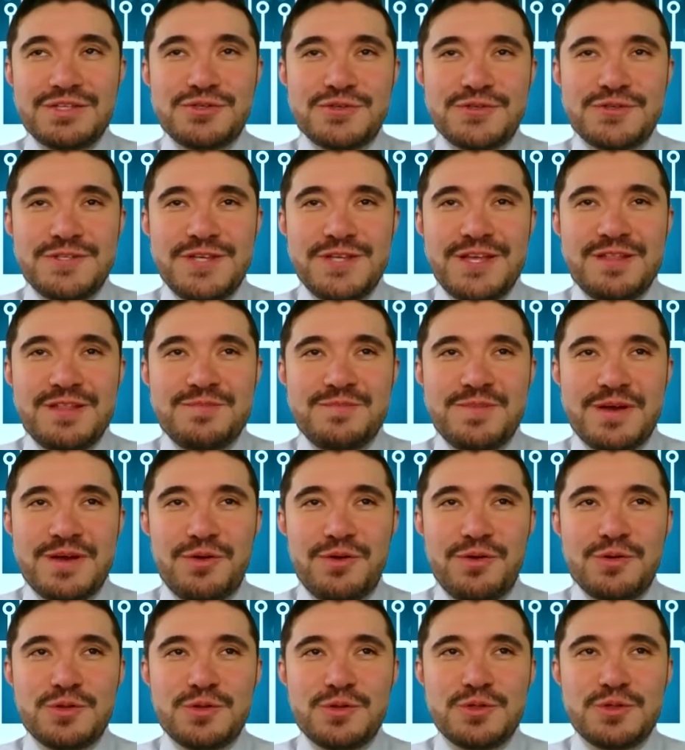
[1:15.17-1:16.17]
succinct, but
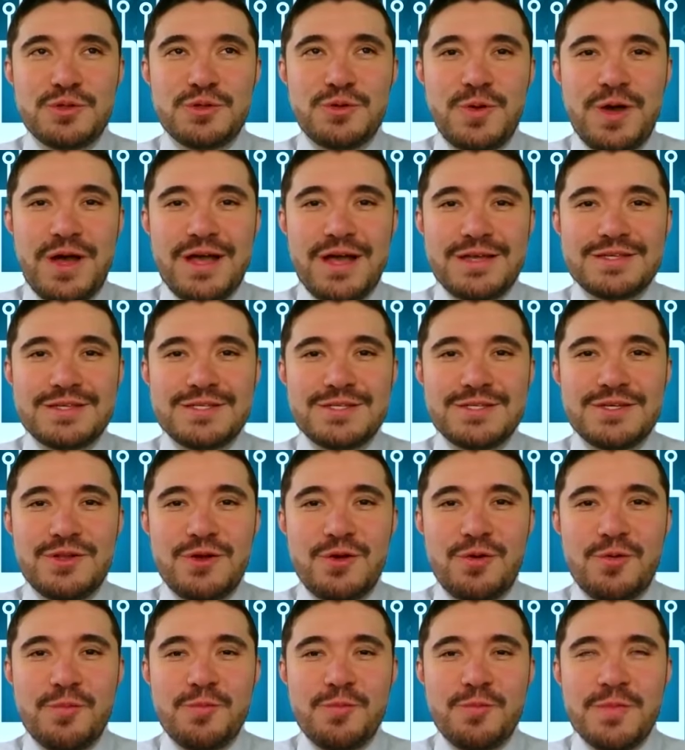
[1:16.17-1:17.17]
also as, you
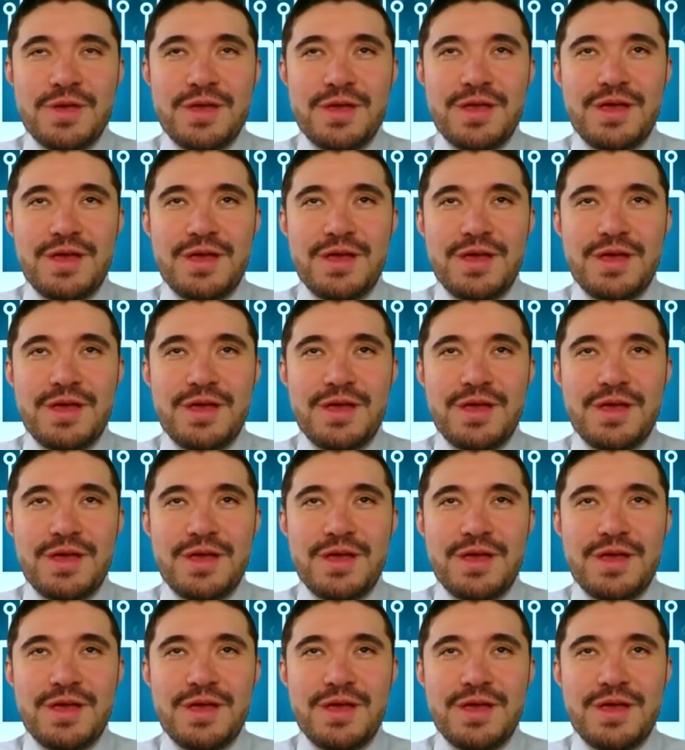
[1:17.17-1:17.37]
know,